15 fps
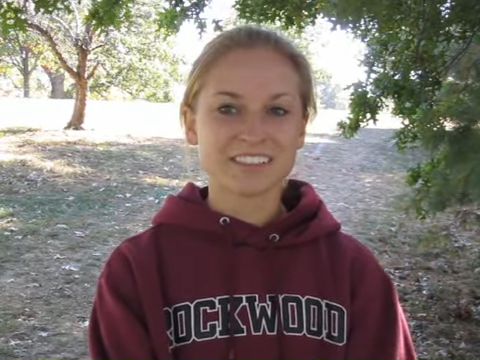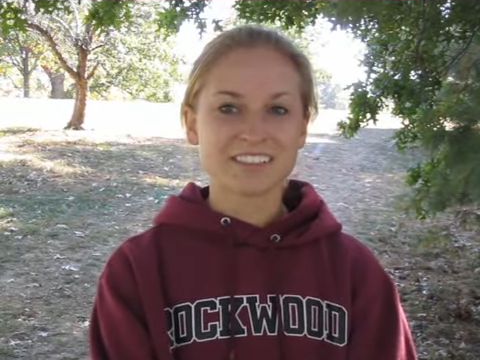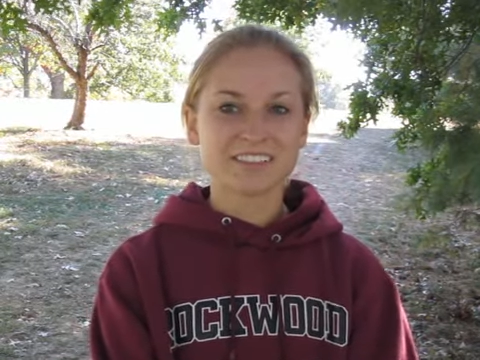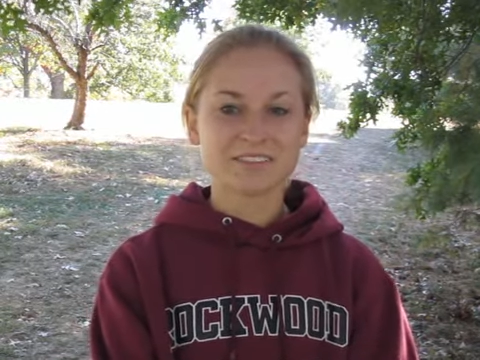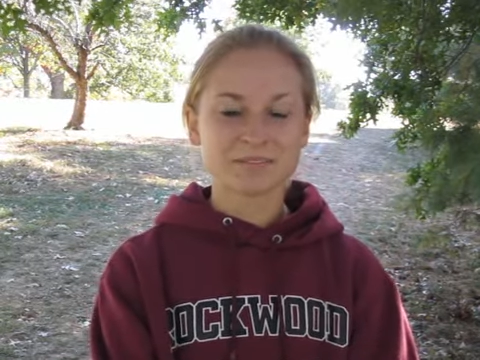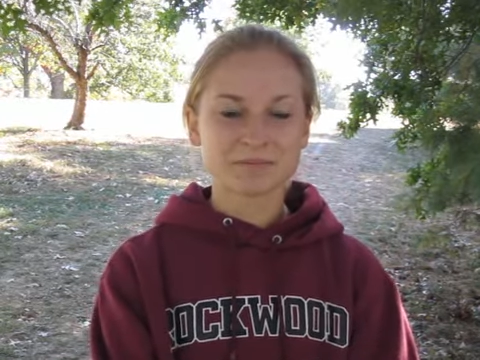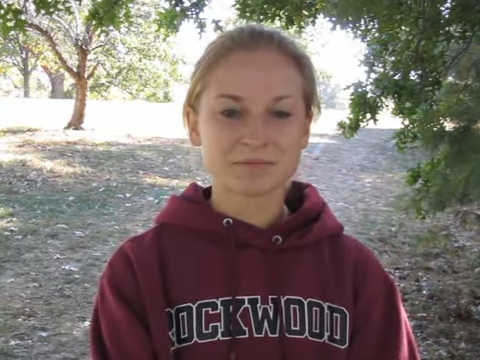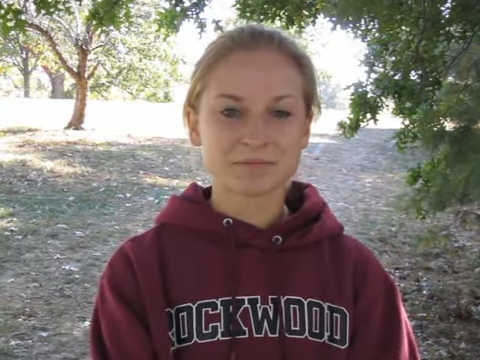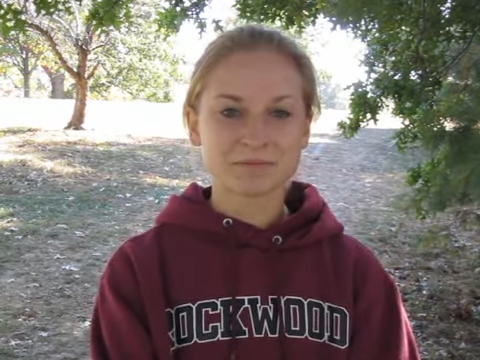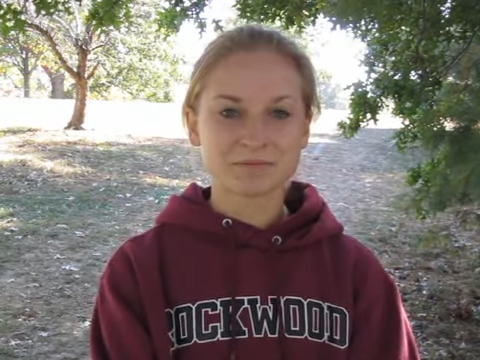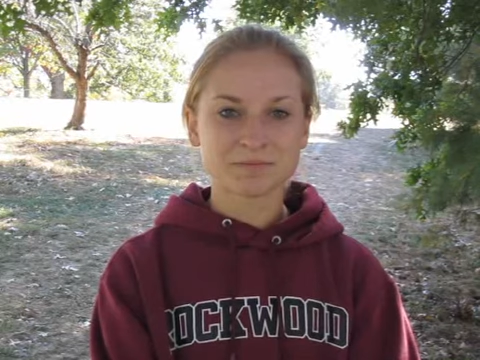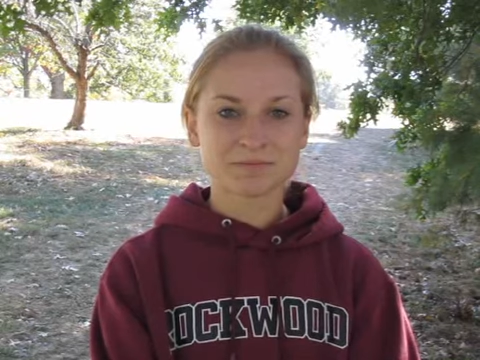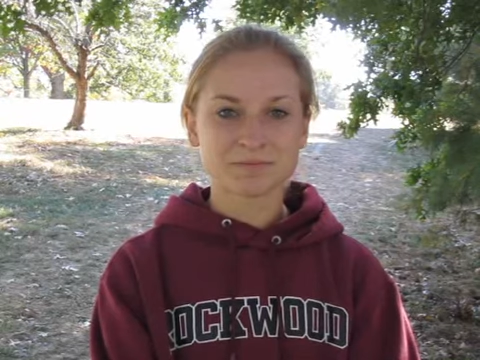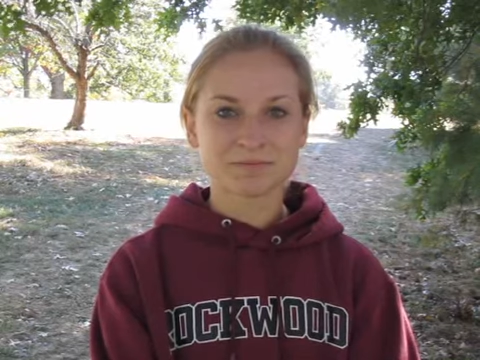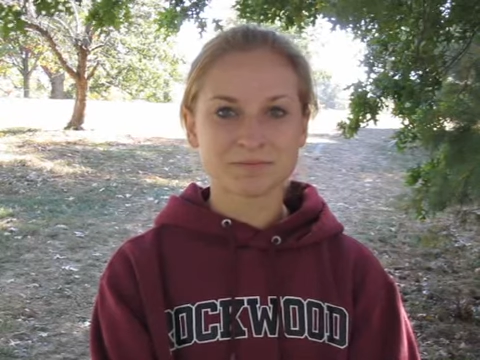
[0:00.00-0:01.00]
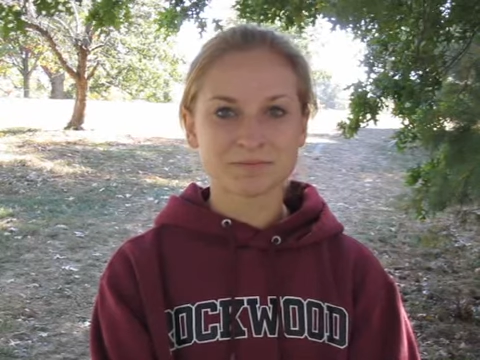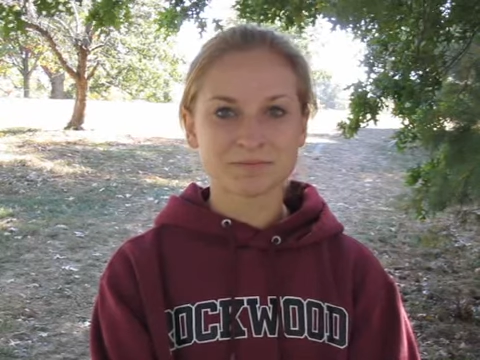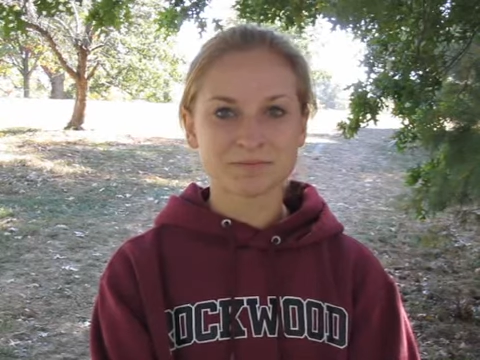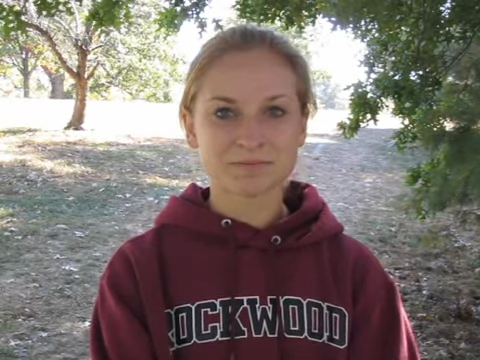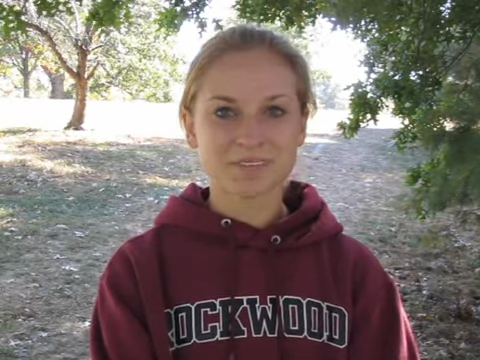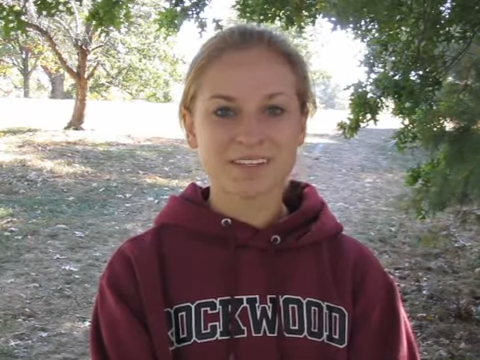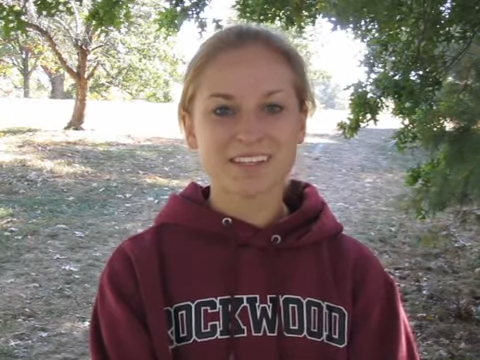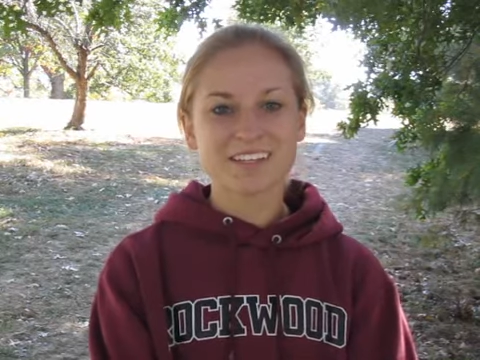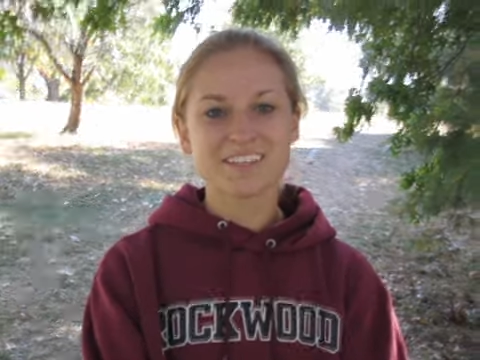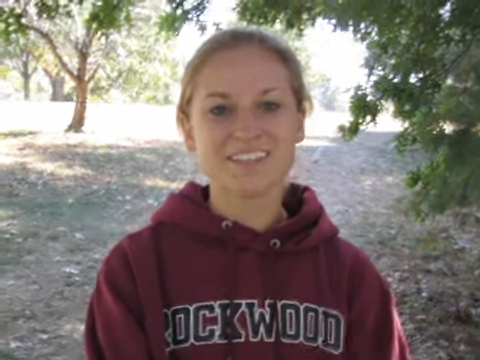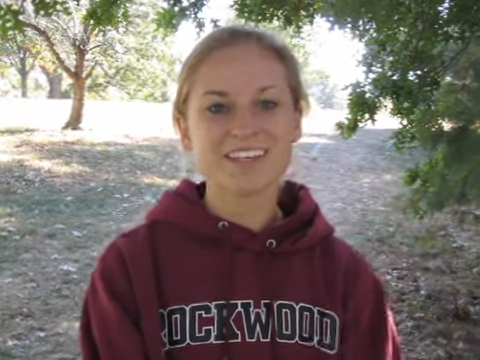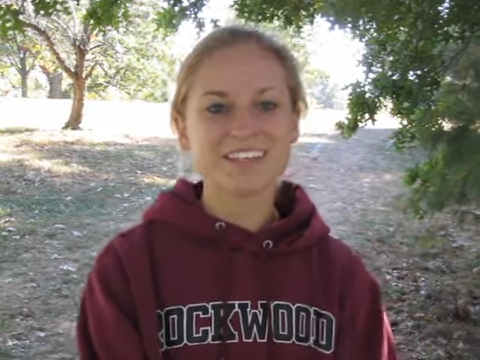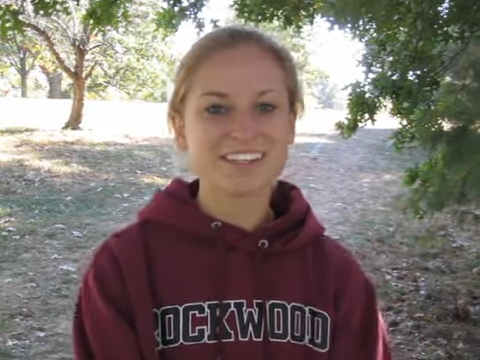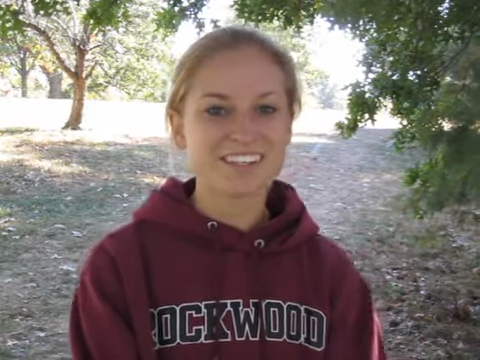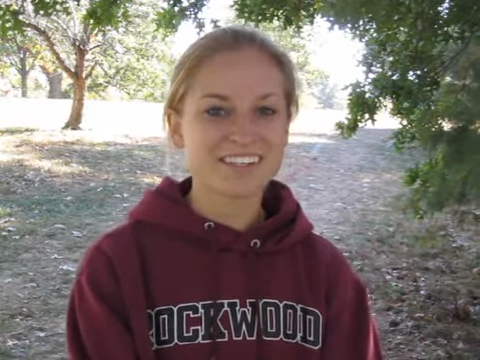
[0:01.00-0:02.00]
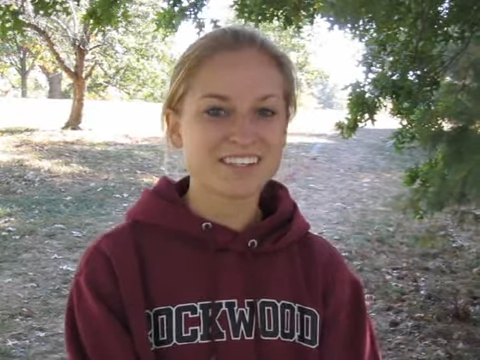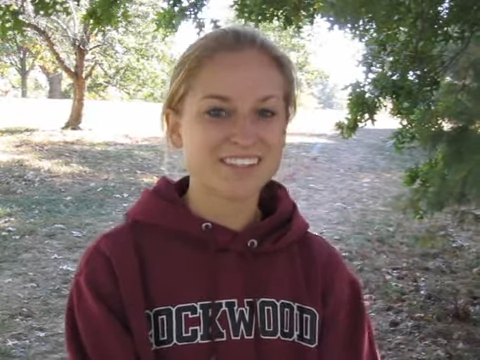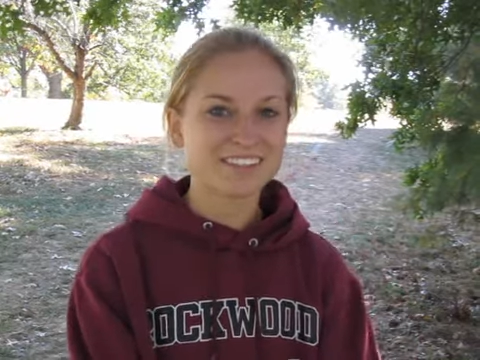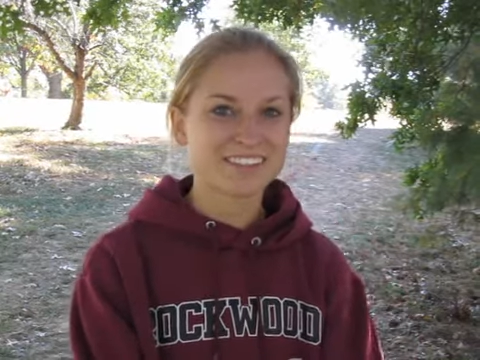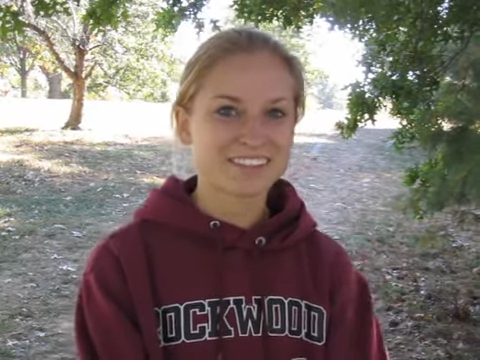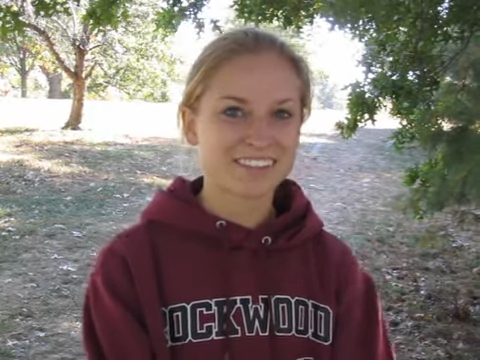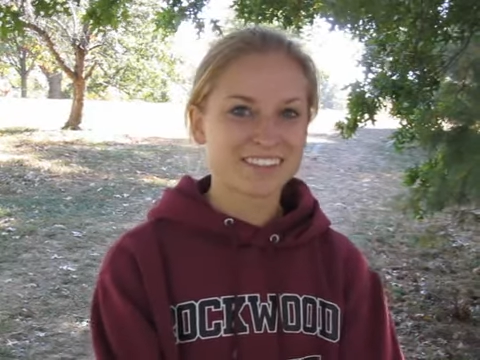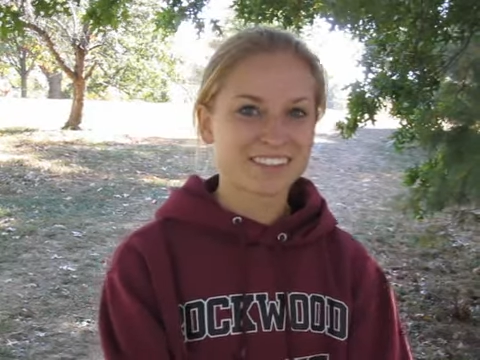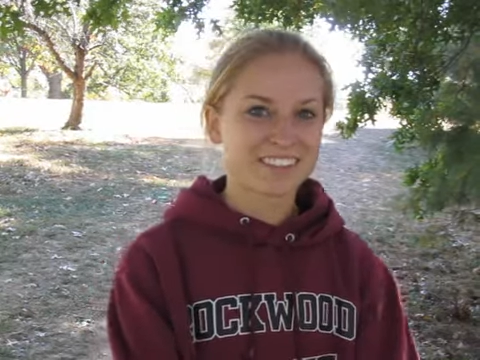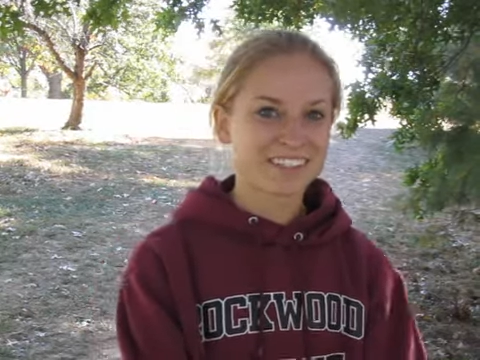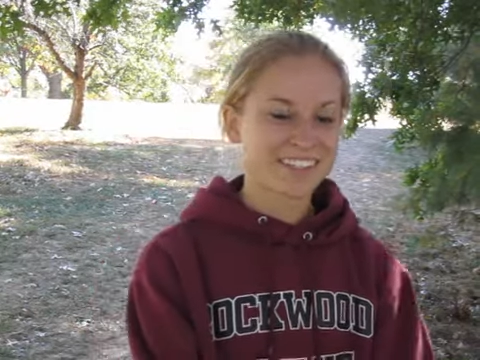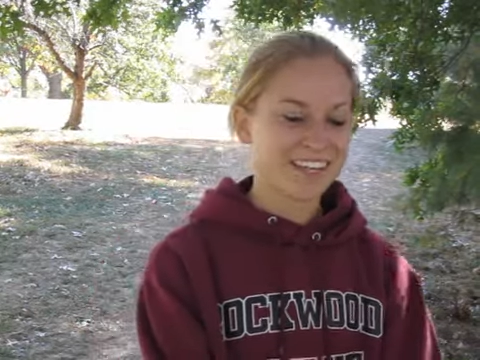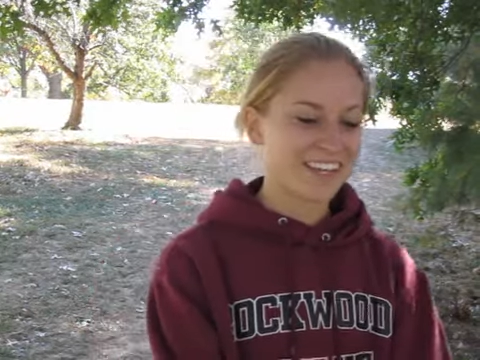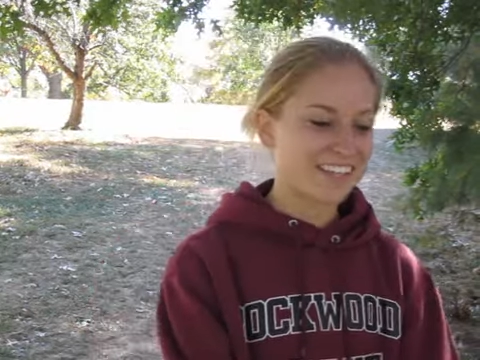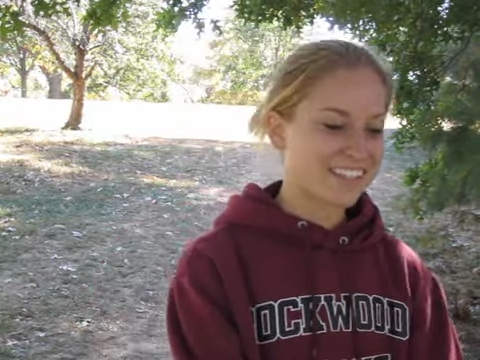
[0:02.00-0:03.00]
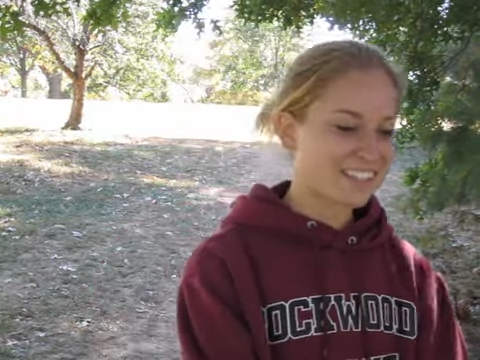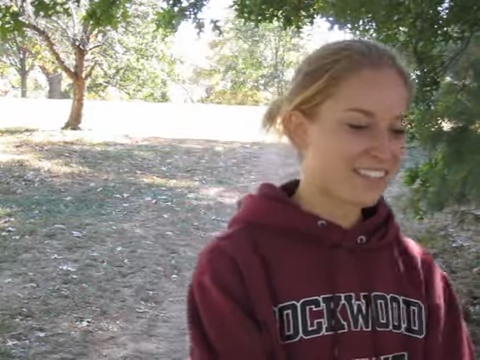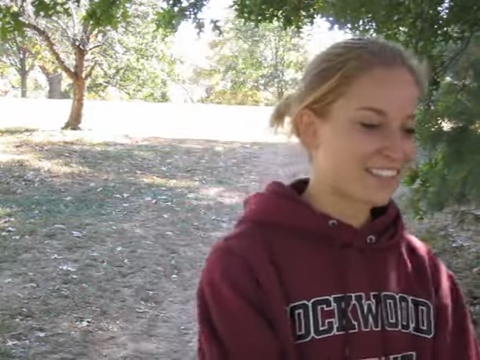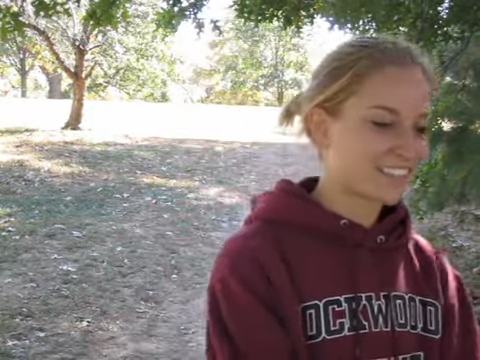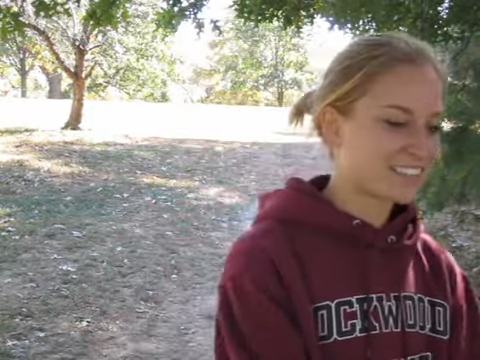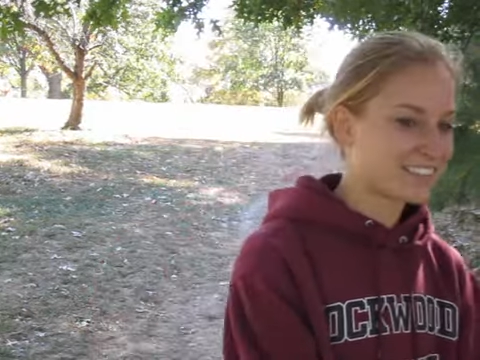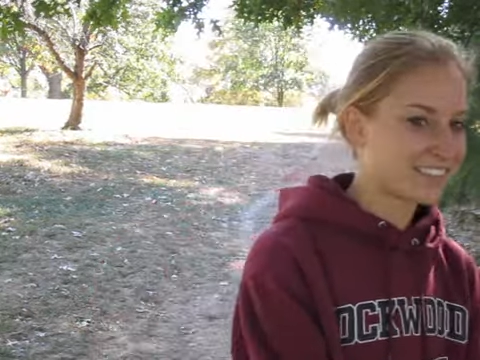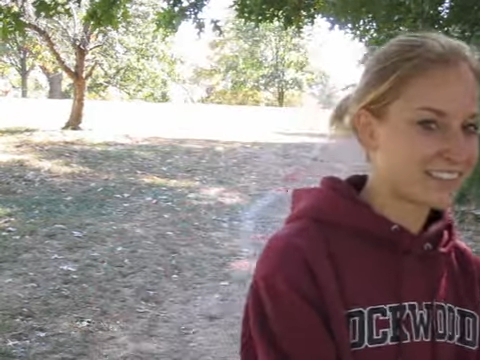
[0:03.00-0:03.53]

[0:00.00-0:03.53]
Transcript: So, well, great race today, and good luck Thank the rest you. of the season. Thanks. Thanks.